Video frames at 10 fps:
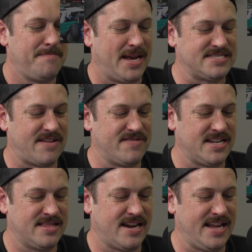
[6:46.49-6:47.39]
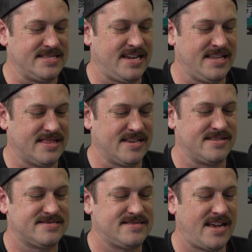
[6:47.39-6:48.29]
May 17th and 18th,
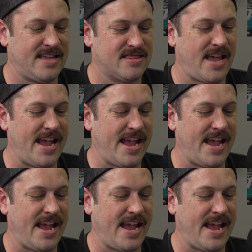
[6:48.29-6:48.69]
10th